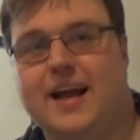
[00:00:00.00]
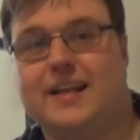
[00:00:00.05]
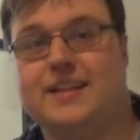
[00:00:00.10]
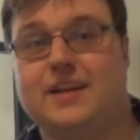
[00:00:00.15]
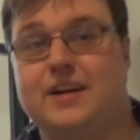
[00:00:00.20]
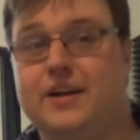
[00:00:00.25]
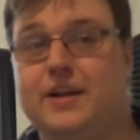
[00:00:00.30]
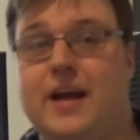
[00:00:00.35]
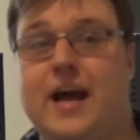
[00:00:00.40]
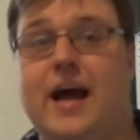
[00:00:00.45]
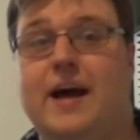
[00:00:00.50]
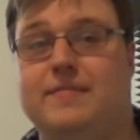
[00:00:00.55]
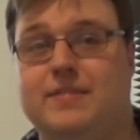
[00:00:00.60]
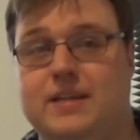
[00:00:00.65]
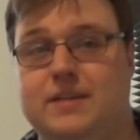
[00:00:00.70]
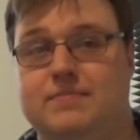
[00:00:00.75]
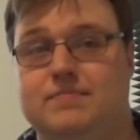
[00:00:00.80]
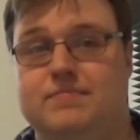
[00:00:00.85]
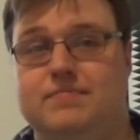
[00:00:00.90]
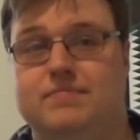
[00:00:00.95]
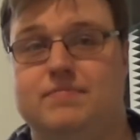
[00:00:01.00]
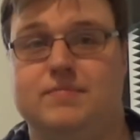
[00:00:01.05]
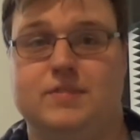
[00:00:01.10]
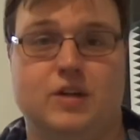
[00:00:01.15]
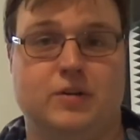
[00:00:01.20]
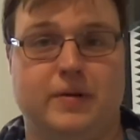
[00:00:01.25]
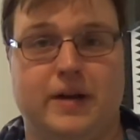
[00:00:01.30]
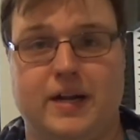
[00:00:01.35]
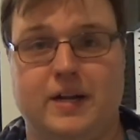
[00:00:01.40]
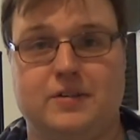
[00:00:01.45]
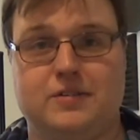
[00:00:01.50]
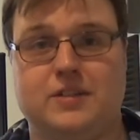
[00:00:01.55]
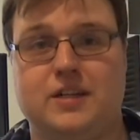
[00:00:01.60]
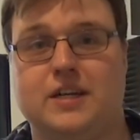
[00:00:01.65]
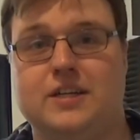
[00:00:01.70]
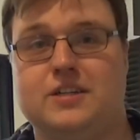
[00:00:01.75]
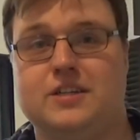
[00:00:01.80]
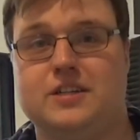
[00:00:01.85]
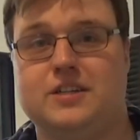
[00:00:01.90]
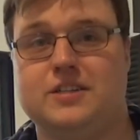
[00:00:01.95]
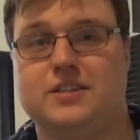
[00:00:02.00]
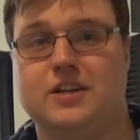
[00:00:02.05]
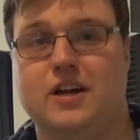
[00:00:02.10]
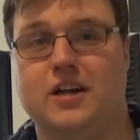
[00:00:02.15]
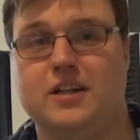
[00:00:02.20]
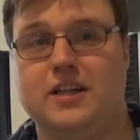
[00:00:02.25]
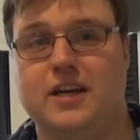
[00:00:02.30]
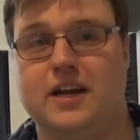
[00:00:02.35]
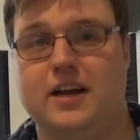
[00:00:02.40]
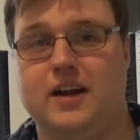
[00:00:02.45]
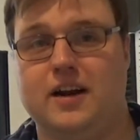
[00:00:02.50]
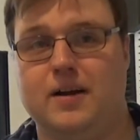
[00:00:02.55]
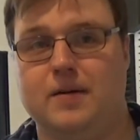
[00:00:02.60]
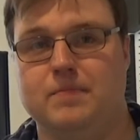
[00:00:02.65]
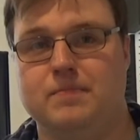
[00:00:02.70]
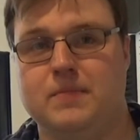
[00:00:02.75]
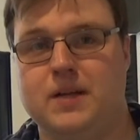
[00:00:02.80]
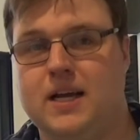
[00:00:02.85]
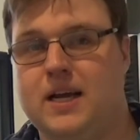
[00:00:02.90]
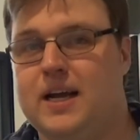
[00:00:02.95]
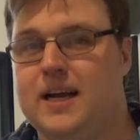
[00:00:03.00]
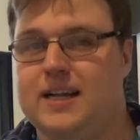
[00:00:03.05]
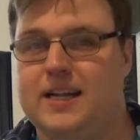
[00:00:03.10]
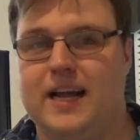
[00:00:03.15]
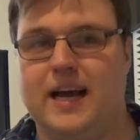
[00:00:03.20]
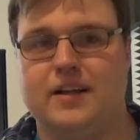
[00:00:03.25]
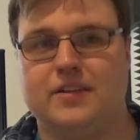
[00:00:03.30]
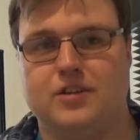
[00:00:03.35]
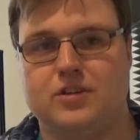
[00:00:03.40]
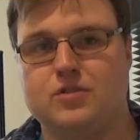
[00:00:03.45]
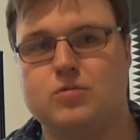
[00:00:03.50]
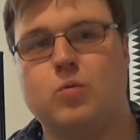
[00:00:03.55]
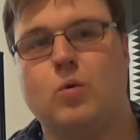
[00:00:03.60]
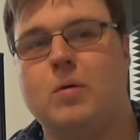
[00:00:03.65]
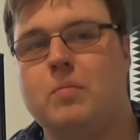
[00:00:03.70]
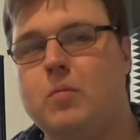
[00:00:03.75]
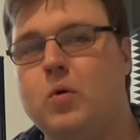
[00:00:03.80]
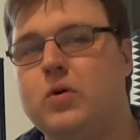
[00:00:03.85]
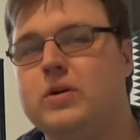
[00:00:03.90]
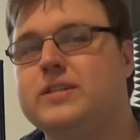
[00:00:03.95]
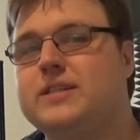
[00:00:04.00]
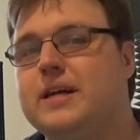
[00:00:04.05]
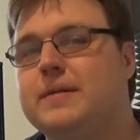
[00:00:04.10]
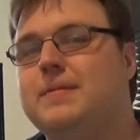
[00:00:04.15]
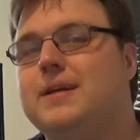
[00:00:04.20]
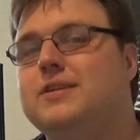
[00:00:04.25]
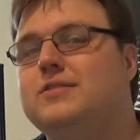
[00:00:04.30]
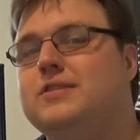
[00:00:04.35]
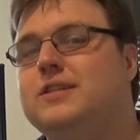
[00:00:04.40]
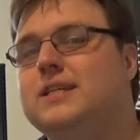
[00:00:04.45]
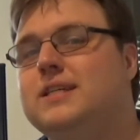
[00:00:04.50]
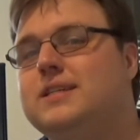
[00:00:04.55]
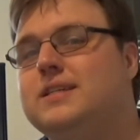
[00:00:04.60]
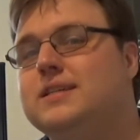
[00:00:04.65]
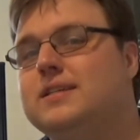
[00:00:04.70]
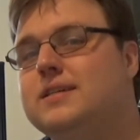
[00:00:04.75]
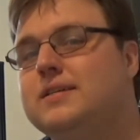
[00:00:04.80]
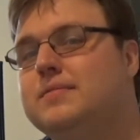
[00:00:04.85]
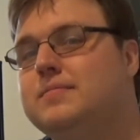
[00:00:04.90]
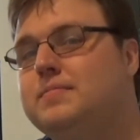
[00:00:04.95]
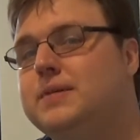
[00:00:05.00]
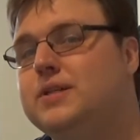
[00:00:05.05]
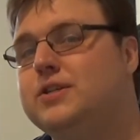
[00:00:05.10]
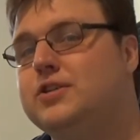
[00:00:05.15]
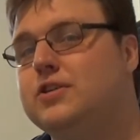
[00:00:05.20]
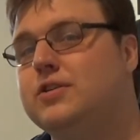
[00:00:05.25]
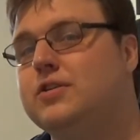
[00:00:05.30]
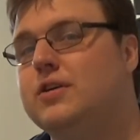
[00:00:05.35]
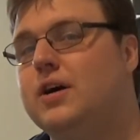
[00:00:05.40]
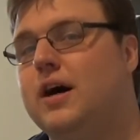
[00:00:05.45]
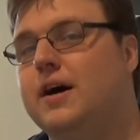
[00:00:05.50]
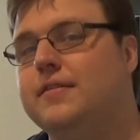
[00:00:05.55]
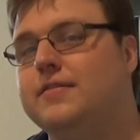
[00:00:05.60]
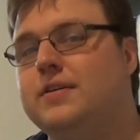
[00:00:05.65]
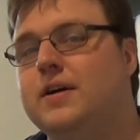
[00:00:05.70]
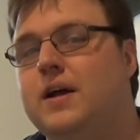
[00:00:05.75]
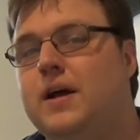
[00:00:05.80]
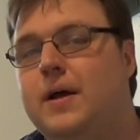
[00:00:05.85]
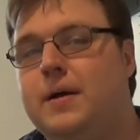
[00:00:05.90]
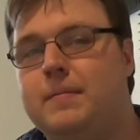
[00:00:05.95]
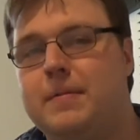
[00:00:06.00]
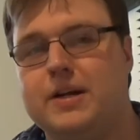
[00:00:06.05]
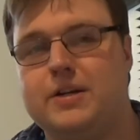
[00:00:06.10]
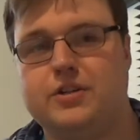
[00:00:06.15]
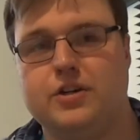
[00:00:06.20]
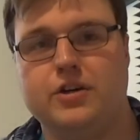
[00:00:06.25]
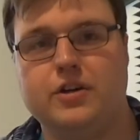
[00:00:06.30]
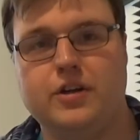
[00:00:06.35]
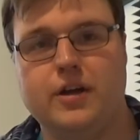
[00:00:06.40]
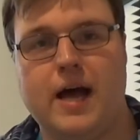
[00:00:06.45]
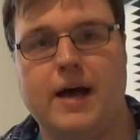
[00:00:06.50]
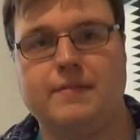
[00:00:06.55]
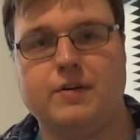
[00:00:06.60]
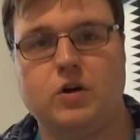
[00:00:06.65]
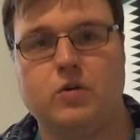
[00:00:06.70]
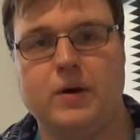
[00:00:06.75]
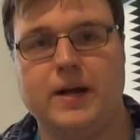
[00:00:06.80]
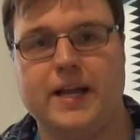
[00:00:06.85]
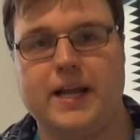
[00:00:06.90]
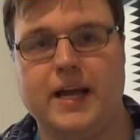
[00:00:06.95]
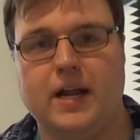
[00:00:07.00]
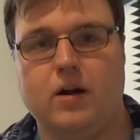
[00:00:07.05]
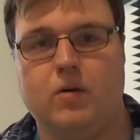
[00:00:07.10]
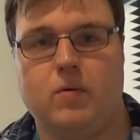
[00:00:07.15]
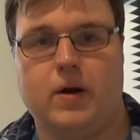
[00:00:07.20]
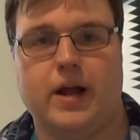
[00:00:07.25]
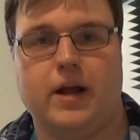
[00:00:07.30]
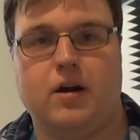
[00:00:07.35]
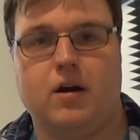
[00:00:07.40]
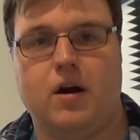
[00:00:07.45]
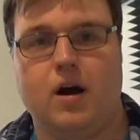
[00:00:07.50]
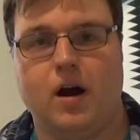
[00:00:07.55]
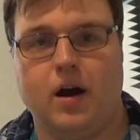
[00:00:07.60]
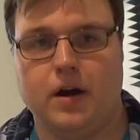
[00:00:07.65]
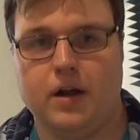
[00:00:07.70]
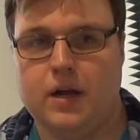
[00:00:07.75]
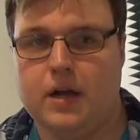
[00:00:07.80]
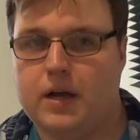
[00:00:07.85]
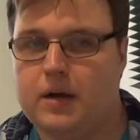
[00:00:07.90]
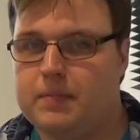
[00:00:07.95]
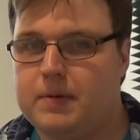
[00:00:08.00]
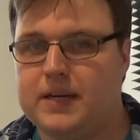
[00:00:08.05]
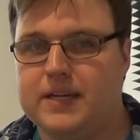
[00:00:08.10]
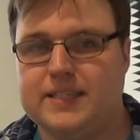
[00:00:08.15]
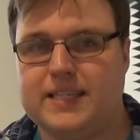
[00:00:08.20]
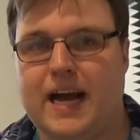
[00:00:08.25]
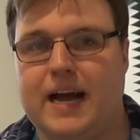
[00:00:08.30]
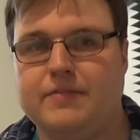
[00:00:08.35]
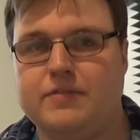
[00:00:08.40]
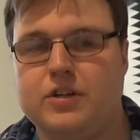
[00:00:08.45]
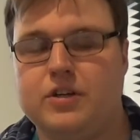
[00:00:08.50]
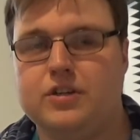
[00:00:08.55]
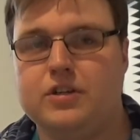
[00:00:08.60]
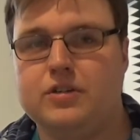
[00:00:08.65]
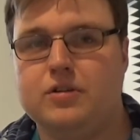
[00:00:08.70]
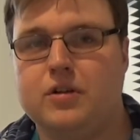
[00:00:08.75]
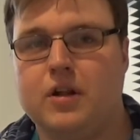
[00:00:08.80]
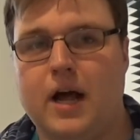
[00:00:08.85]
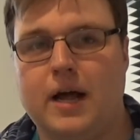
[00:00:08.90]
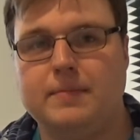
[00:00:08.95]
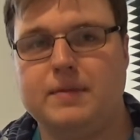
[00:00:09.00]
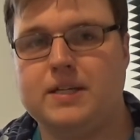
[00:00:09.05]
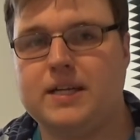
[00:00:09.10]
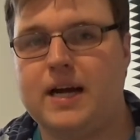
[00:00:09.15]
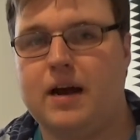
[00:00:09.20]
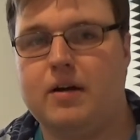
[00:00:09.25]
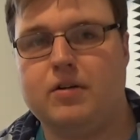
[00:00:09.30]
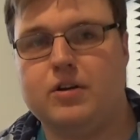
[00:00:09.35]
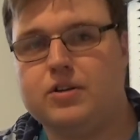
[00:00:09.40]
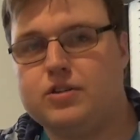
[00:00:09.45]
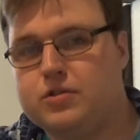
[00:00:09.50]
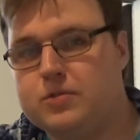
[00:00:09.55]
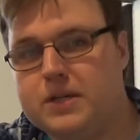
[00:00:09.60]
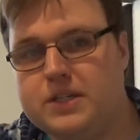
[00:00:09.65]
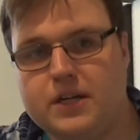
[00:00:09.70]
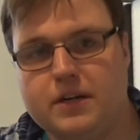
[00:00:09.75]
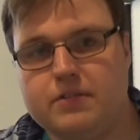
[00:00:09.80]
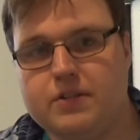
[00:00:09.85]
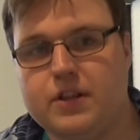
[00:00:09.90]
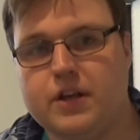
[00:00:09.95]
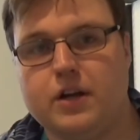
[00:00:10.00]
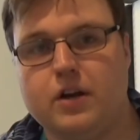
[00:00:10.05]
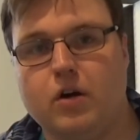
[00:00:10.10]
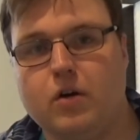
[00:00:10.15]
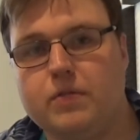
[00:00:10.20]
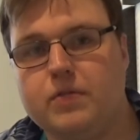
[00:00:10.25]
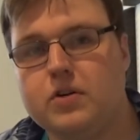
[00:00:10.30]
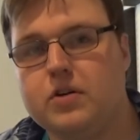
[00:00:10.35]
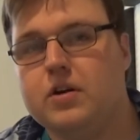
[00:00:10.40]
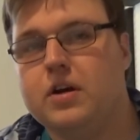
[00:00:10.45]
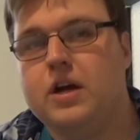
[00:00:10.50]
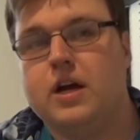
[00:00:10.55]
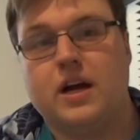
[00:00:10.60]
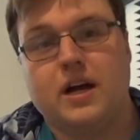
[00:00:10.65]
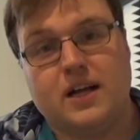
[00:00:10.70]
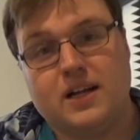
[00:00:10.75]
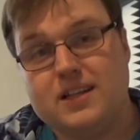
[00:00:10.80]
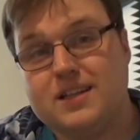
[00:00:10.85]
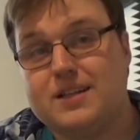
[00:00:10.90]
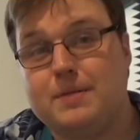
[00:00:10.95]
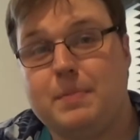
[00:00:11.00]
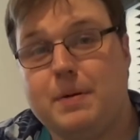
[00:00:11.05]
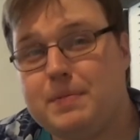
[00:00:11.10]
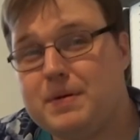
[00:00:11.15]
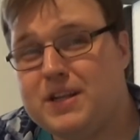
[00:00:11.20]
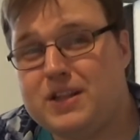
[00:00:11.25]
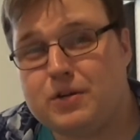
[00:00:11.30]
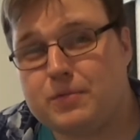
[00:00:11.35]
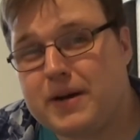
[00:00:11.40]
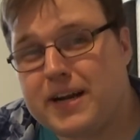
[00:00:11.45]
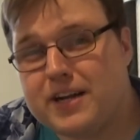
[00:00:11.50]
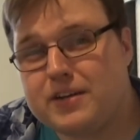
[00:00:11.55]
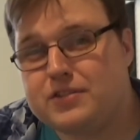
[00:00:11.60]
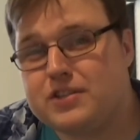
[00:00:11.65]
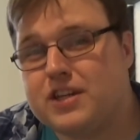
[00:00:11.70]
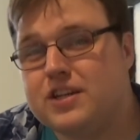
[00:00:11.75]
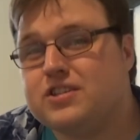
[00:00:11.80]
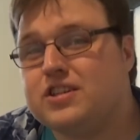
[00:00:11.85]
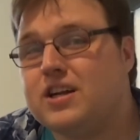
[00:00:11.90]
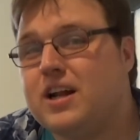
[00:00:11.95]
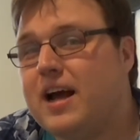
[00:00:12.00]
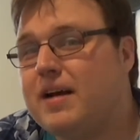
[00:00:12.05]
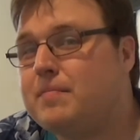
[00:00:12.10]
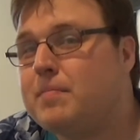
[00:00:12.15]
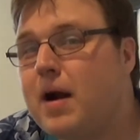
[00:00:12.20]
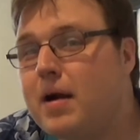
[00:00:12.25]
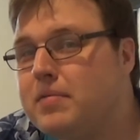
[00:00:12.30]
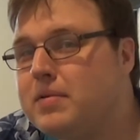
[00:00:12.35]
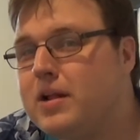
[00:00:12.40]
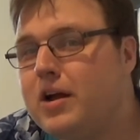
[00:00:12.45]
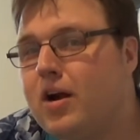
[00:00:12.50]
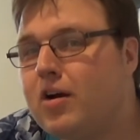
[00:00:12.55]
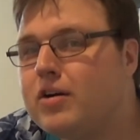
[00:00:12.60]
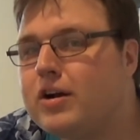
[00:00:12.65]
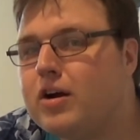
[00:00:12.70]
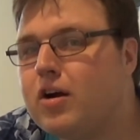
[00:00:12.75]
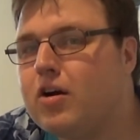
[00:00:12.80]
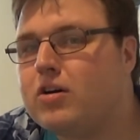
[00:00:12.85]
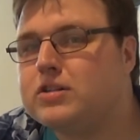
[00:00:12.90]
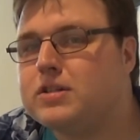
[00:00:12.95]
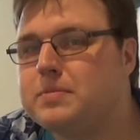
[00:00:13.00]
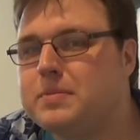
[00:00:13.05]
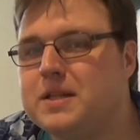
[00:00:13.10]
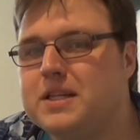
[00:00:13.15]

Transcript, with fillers: And there you have it. Your radio station is on the air. Now, there's one more step that you need to be sure of. Make sure you have a quick getaway car because after you climb the tower and switch everything over, the people at the radio station have probably already called the